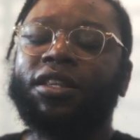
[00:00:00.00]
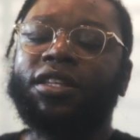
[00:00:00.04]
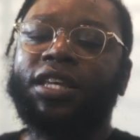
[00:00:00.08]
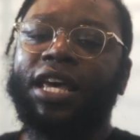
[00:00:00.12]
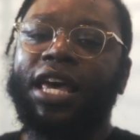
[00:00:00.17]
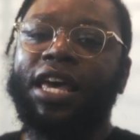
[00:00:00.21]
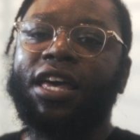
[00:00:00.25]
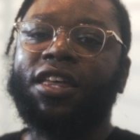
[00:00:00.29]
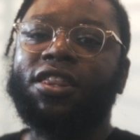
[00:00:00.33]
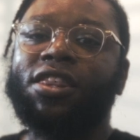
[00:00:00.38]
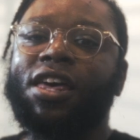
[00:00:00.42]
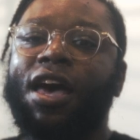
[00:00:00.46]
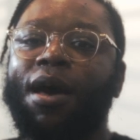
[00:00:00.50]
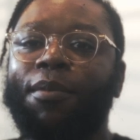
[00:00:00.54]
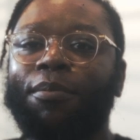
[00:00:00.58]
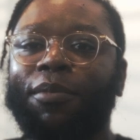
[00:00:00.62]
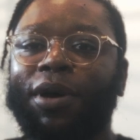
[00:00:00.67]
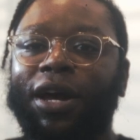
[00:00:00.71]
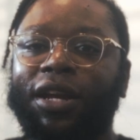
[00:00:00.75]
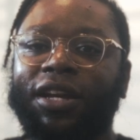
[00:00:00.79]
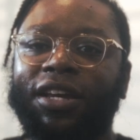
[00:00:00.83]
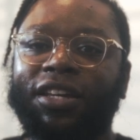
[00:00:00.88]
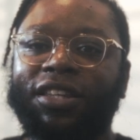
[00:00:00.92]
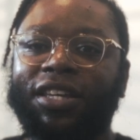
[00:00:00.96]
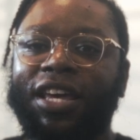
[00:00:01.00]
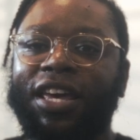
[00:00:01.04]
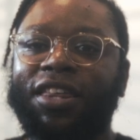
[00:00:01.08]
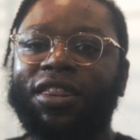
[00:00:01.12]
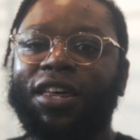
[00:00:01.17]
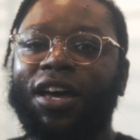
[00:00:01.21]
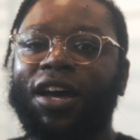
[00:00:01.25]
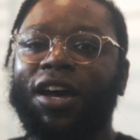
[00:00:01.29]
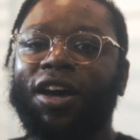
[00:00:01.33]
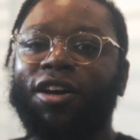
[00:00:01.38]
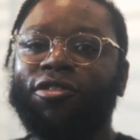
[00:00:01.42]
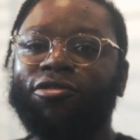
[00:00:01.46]
take that money,
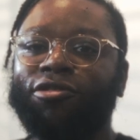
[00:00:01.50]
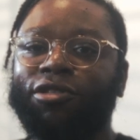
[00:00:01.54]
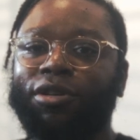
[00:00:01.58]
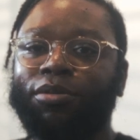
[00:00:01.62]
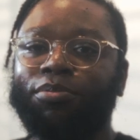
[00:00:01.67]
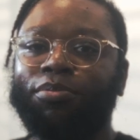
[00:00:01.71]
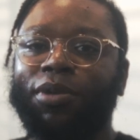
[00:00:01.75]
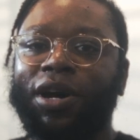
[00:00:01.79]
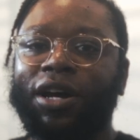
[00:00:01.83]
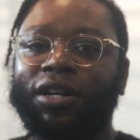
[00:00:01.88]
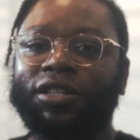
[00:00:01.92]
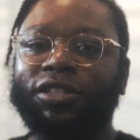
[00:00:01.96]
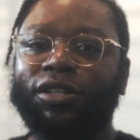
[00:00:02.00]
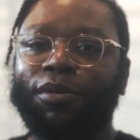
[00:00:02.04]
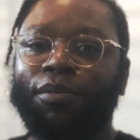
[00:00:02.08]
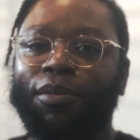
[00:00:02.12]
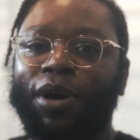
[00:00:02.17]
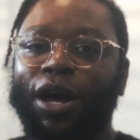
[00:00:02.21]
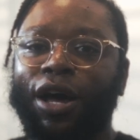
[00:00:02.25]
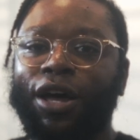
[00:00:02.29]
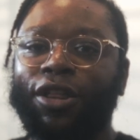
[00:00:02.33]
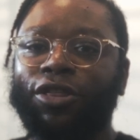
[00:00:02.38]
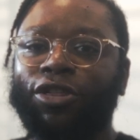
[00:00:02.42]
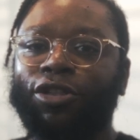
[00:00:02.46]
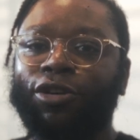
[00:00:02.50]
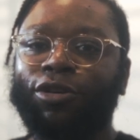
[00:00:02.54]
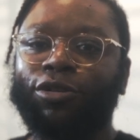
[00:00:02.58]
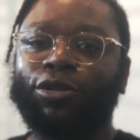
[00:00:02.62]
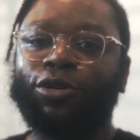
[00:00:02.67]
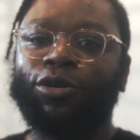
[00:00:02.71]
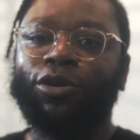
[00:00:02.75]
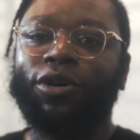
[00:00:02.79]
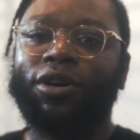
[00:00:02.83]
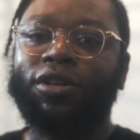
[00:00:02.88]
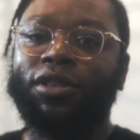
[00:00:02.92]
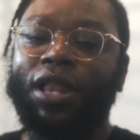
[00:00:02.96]
take that hundred bucks a month or
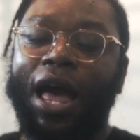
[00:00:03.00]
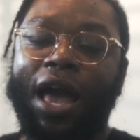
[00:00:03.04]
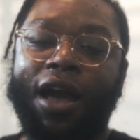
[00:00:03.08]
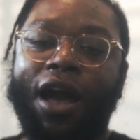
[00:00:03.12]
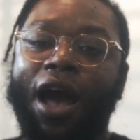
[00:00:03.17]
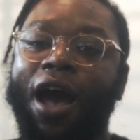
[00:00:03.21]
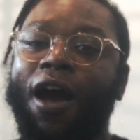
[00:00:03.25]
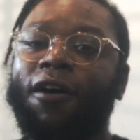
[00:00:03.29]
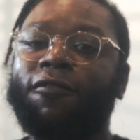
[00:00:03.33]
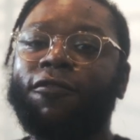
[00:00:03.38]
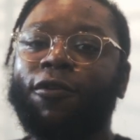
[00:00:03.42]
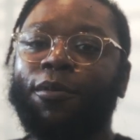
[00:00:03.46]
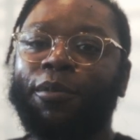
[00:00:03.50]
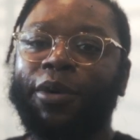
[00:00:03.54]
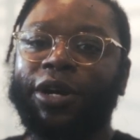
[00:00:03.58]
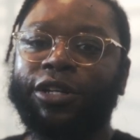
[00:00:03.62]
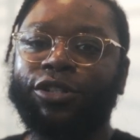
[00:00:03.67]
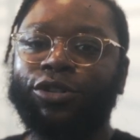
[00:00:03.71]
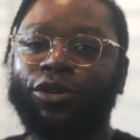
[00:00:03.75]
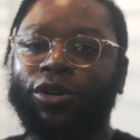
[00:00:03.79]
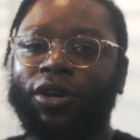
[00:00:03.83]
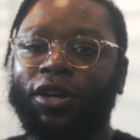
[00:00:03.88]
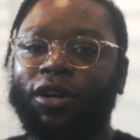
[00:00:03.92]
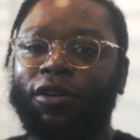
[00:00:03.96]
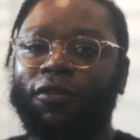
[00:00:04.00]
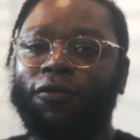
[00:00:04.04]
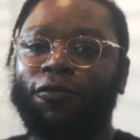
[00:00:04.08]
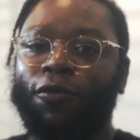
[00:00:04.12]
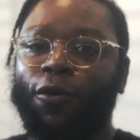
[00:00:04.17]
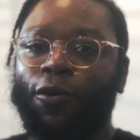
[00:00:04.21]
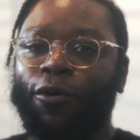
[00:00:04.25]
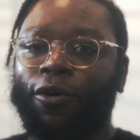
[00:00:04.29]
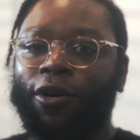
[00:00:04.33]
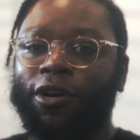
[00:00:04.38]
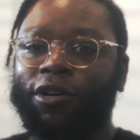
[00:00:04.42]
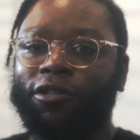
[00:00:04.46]
two, like however much you could
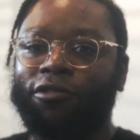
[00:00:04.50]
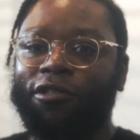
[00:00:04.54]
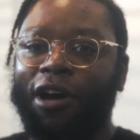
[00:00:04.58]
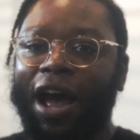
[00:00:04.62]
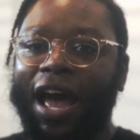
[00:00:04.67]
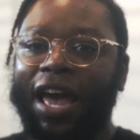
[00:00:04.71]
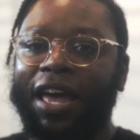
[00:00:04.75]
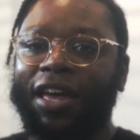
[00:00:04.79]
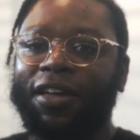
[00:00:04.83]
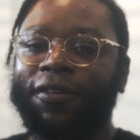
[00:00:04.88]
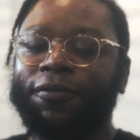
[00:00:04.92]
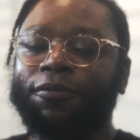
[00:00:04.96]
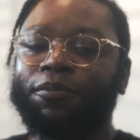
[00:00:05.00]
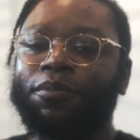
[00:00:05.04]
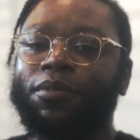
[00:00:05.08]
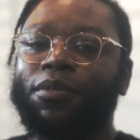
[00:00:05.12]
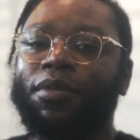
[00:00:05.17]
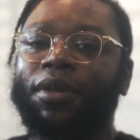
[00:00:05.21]
afford, right?